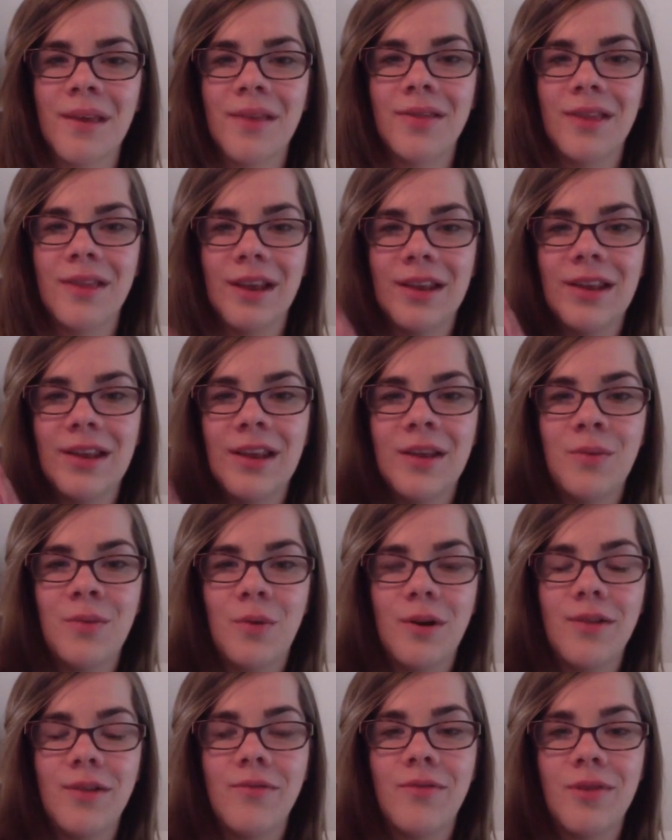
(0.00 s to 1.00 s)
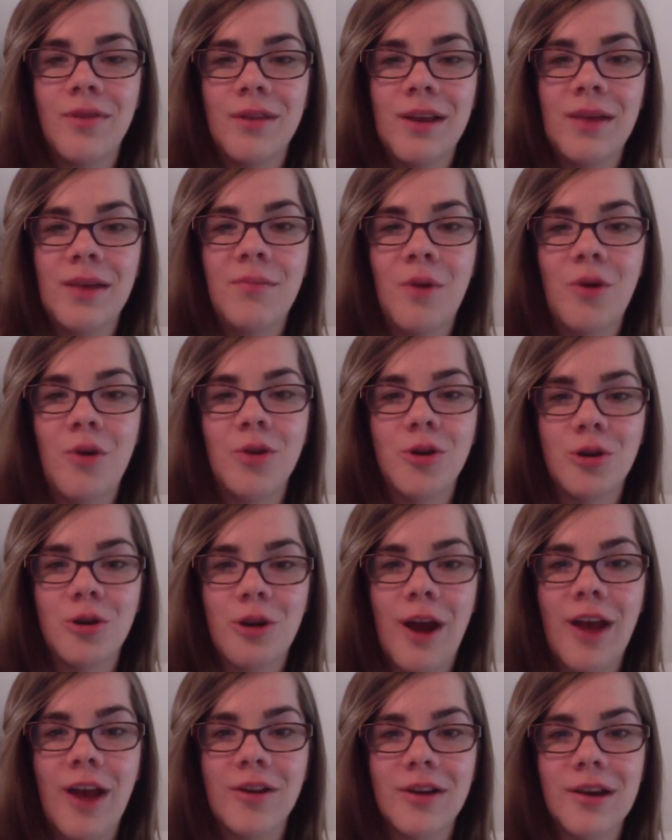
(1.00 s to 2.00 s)
This is one of the most
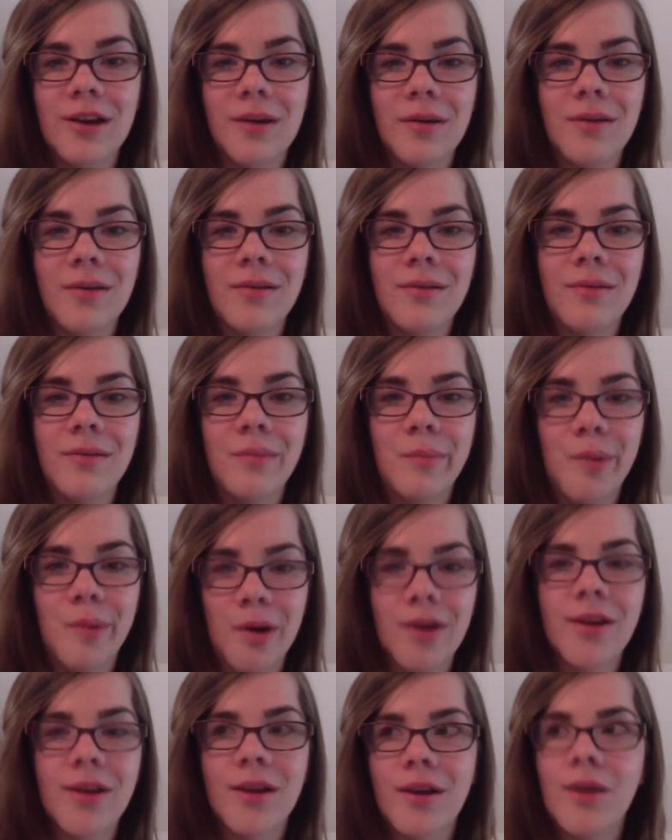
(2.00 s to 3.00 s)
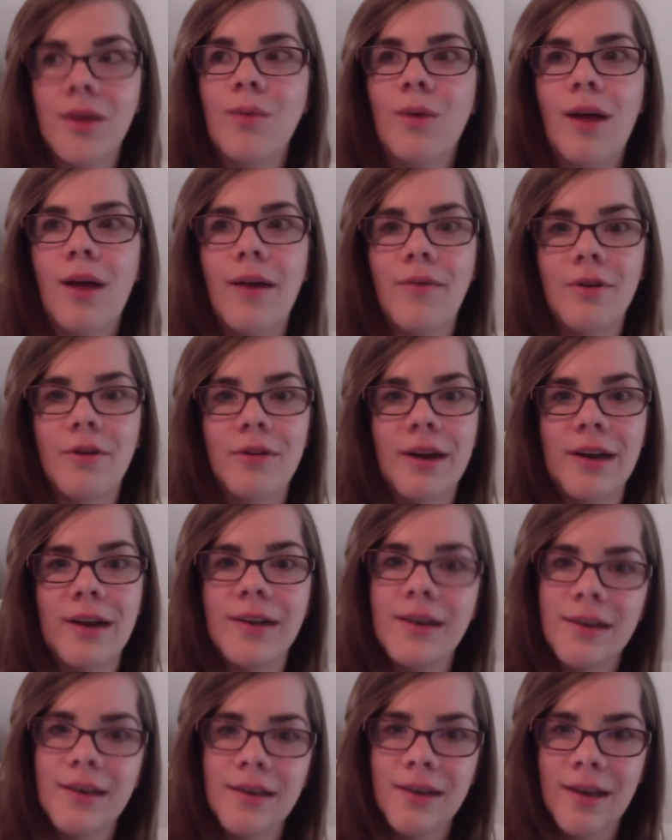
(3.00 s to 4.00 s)
tragic books you will ever read.
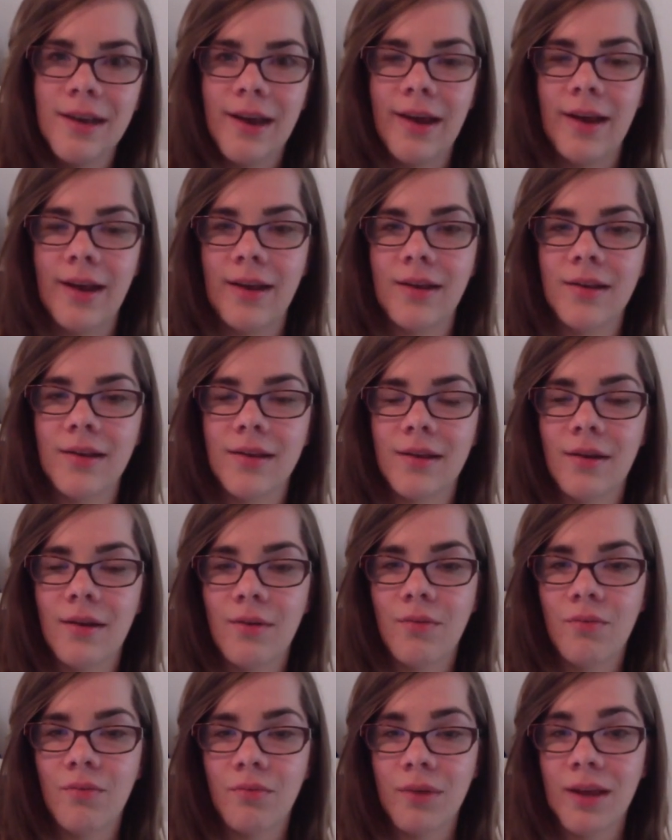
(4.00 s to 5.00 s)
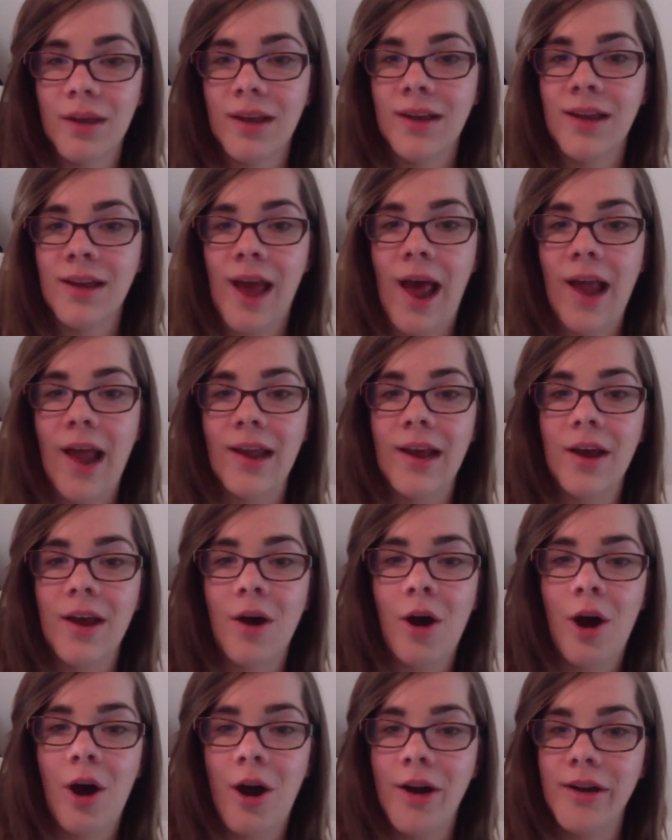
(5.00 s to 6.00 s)
It is really sad. It
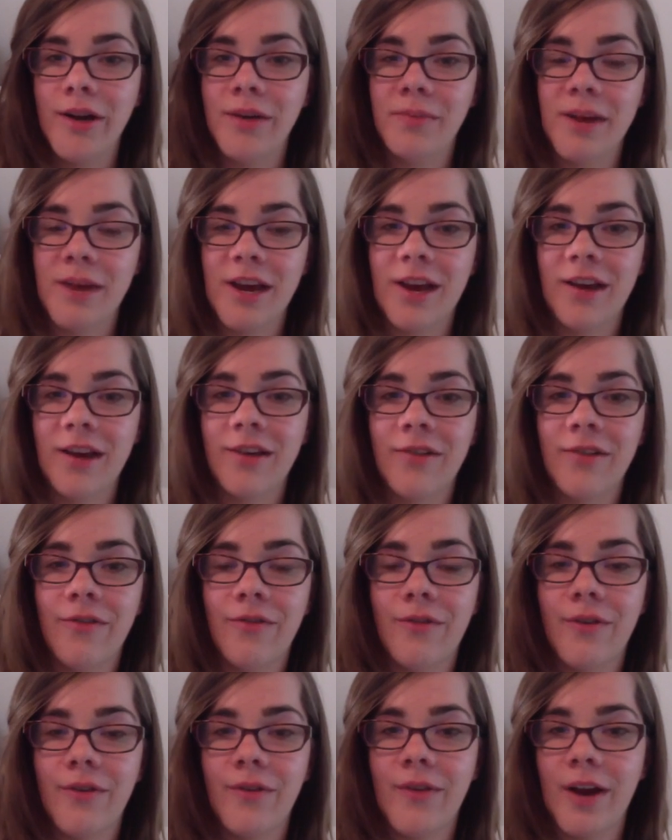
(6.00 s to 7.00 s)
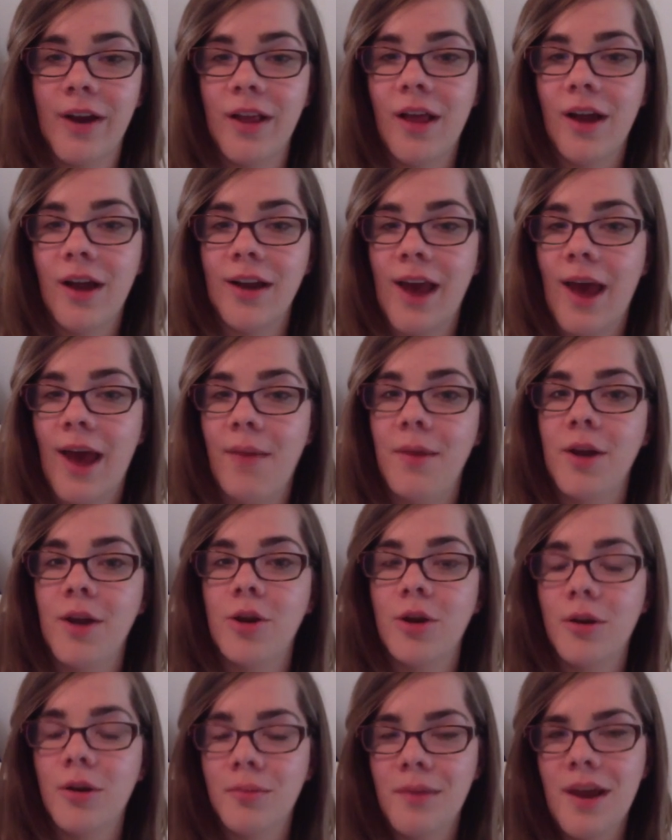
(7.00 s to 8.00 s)
haunted me for a very long time. It
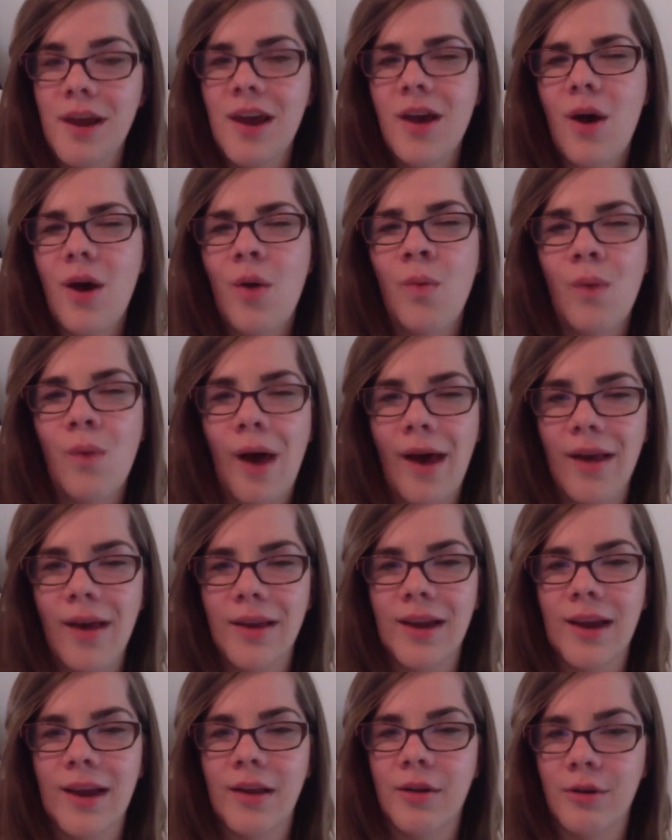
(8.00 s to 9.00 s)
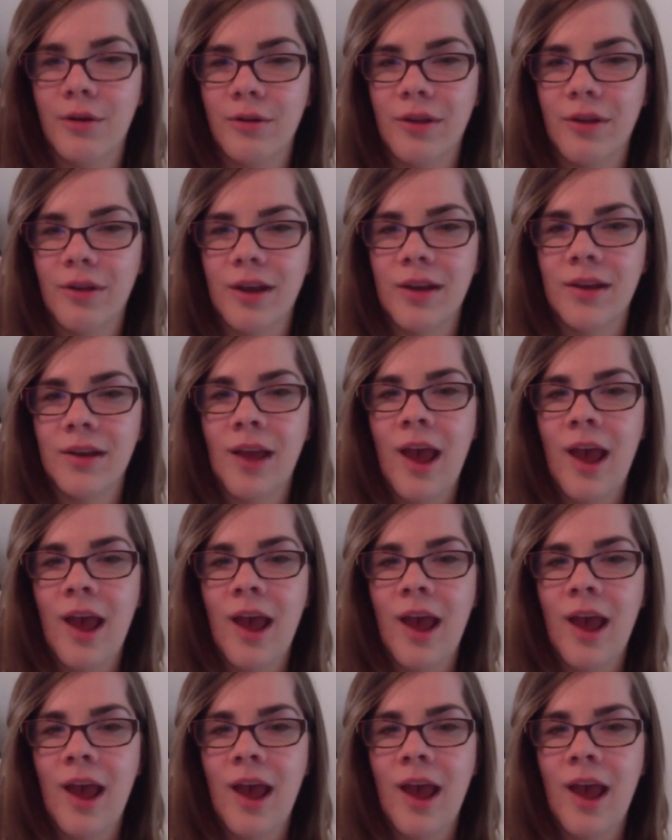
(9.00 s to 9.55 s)
took me a while to get through this.